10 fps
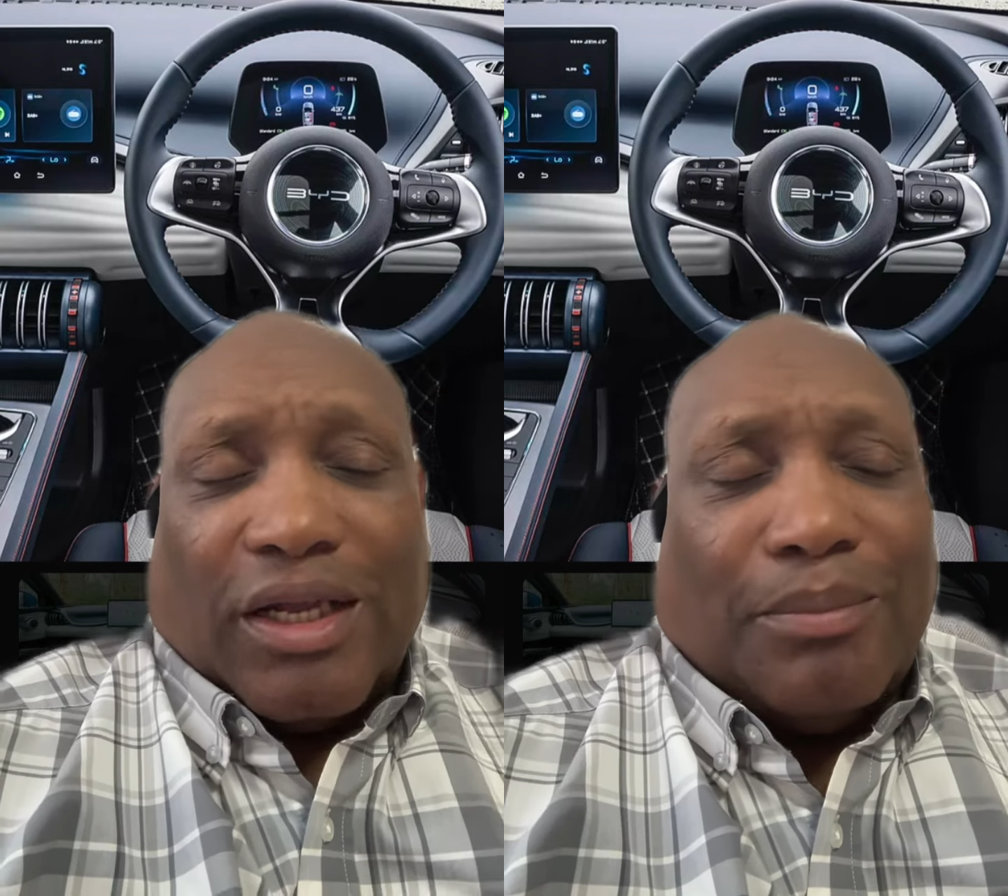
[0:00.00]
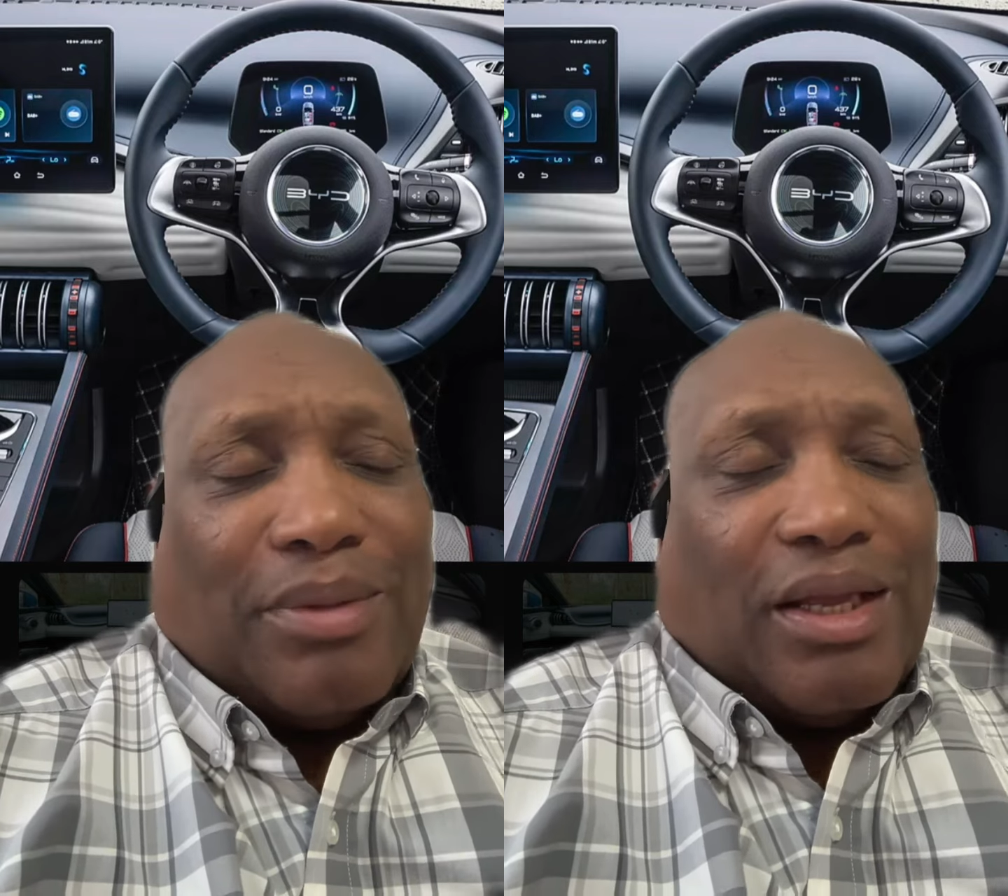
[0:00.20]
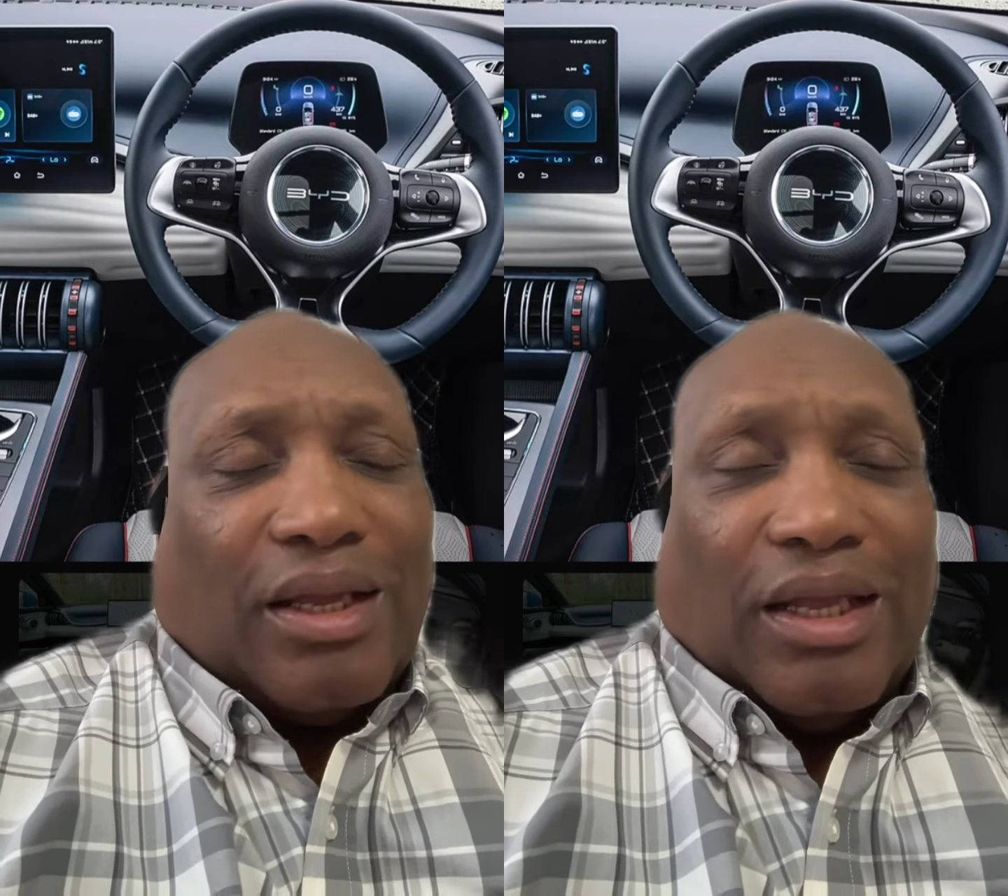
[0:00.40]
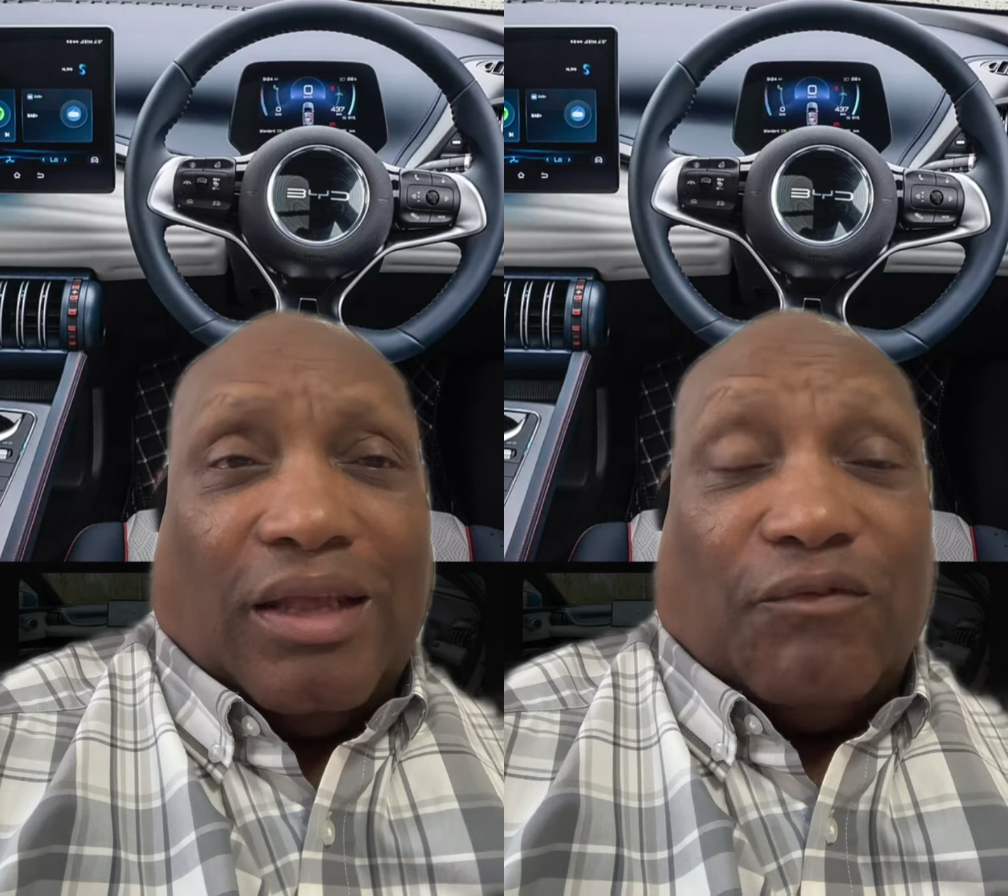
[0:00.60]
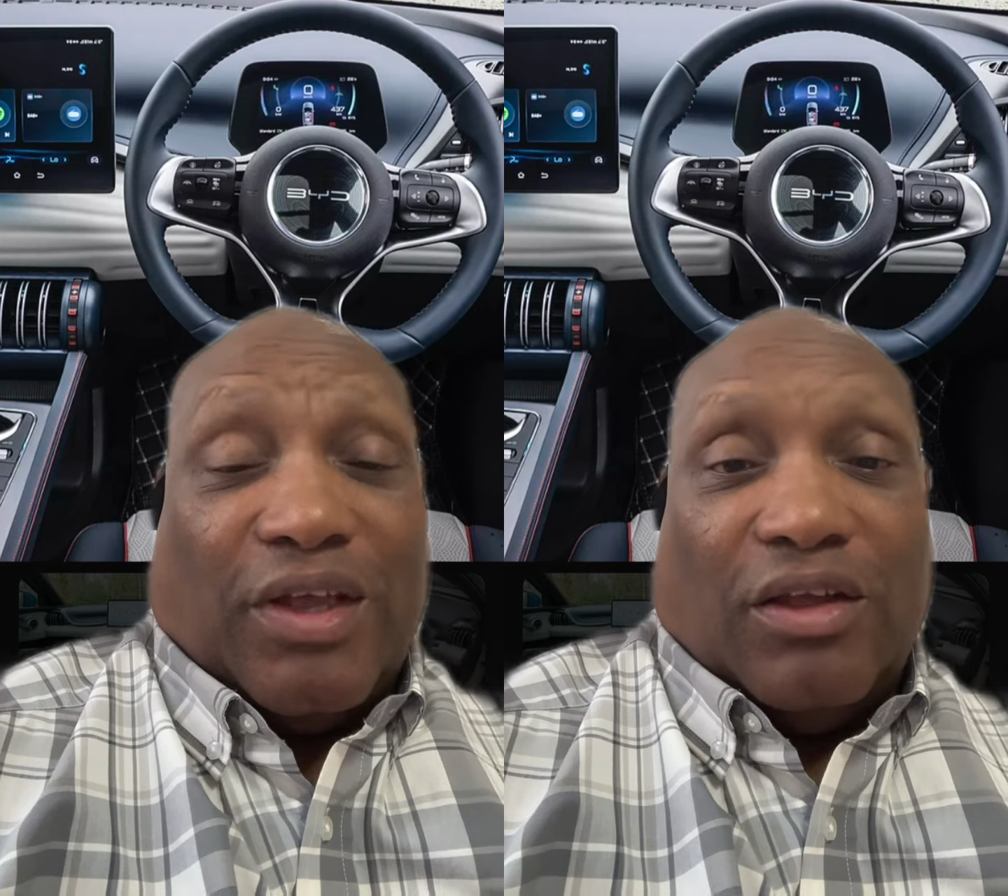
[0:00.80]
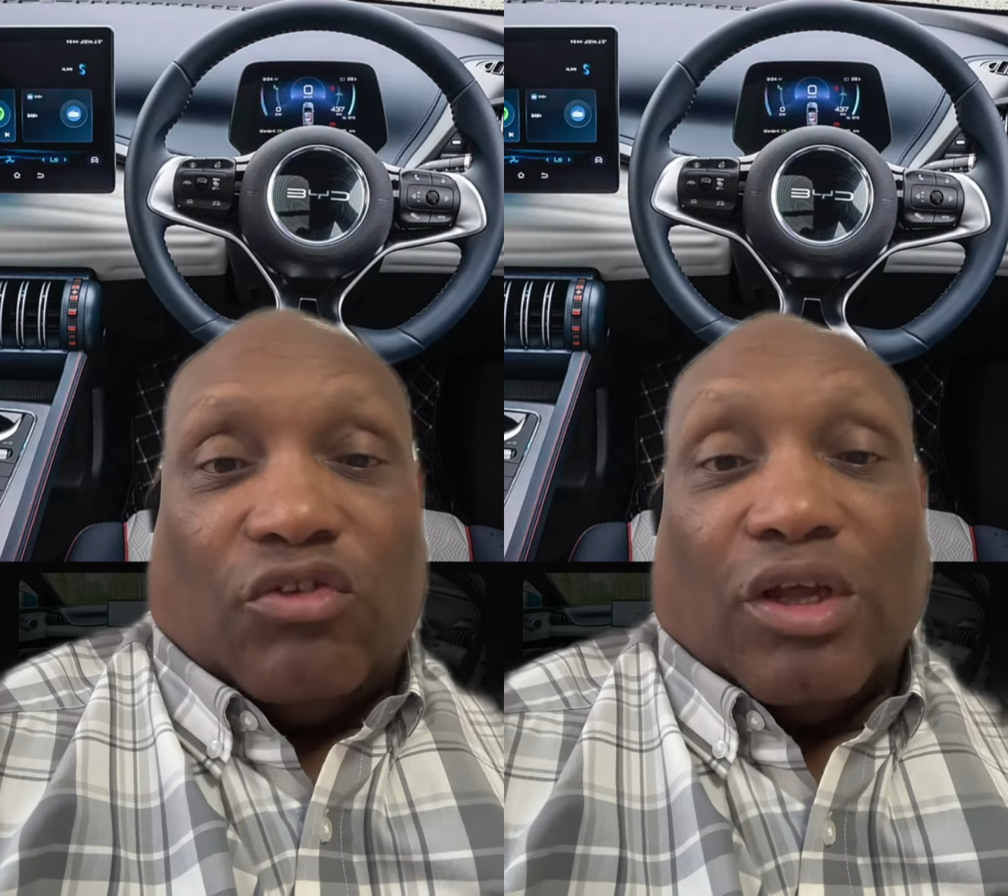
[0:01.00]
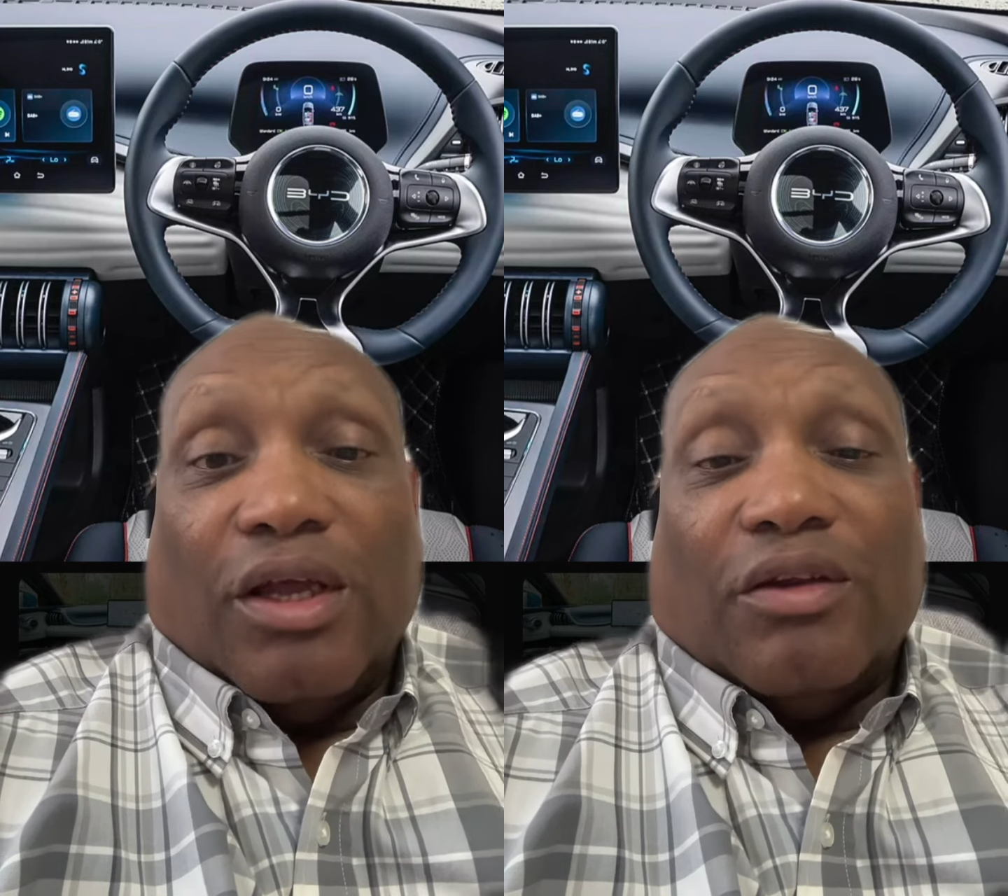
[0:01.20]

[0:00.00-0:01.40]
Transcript: They make EVs.